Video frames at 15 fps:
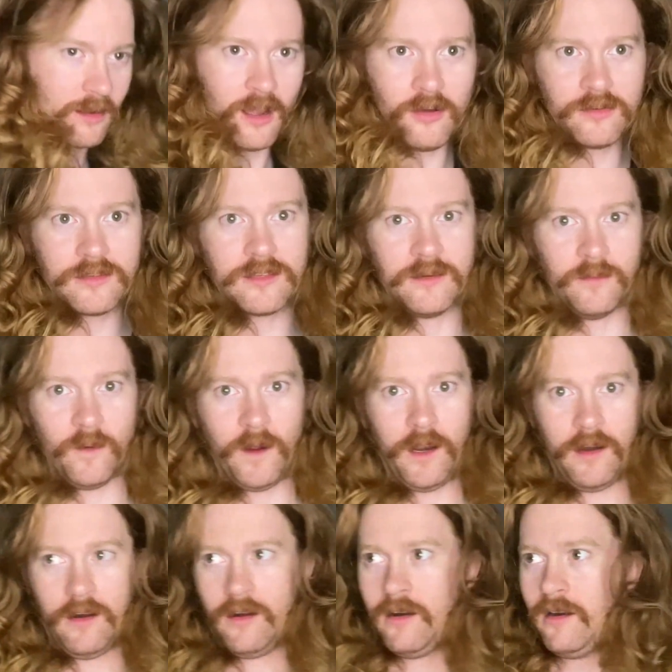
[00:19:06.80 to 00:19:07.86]
go
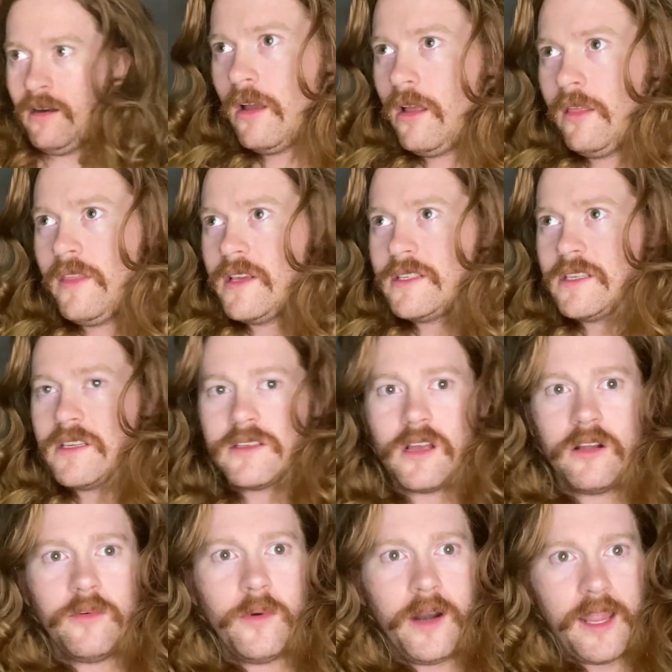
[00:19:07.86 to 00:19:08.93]
somewhere. This is
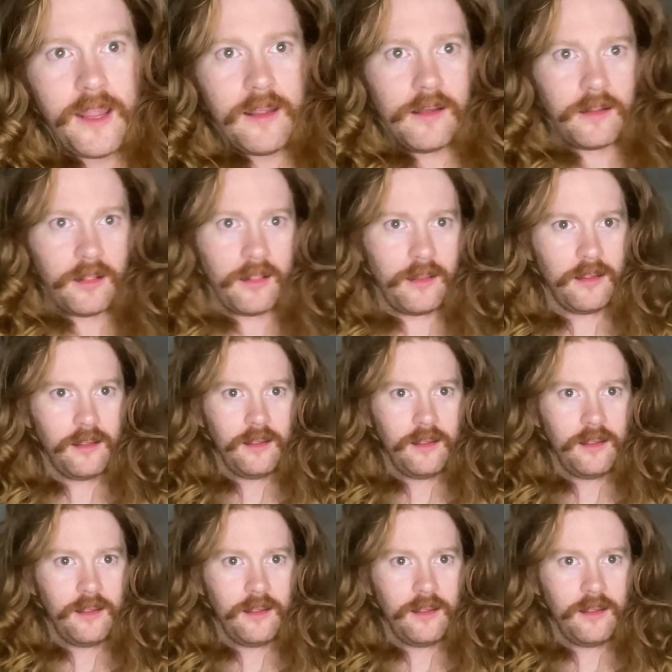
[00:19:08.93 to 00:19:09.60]
unreal.